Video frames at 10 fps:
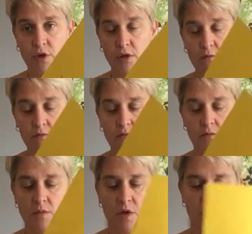you.
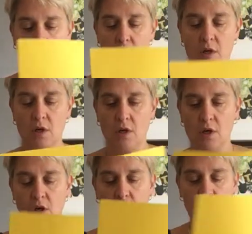
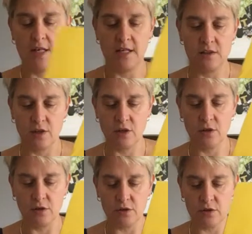And you need to
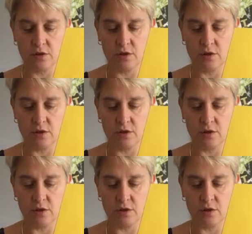cut